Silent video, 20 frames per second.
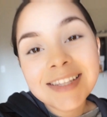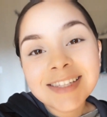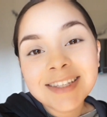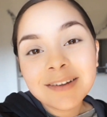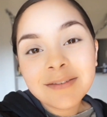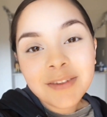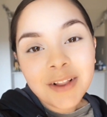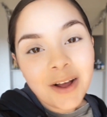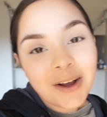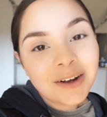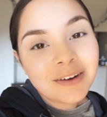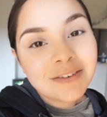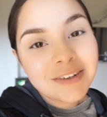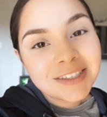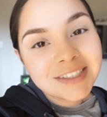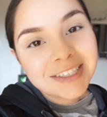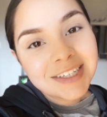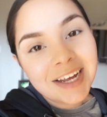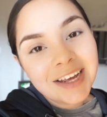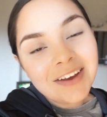That's the vlog
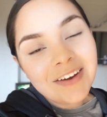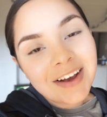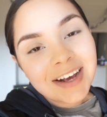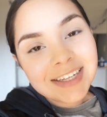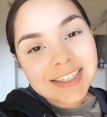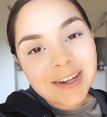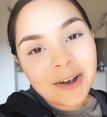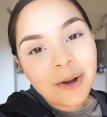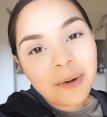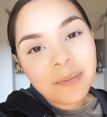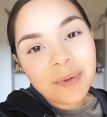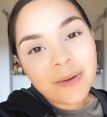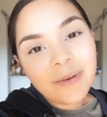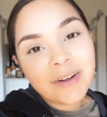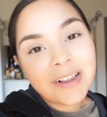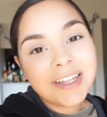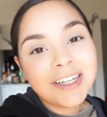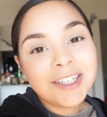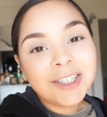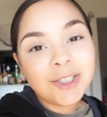for today, you guys. I hope you
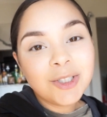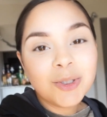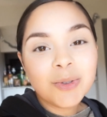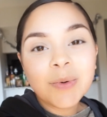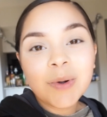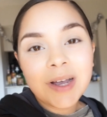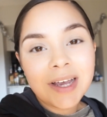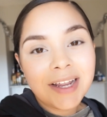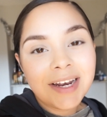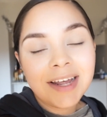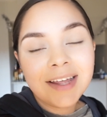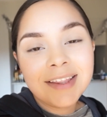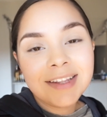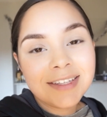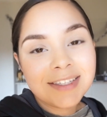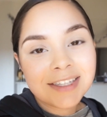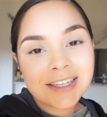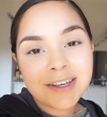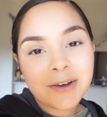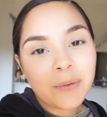all enjoyed
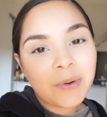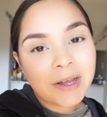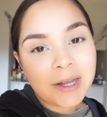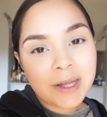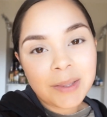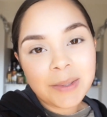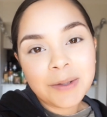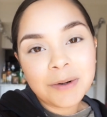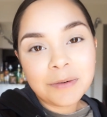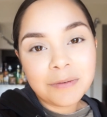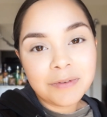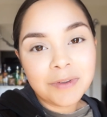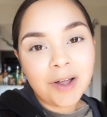this quick little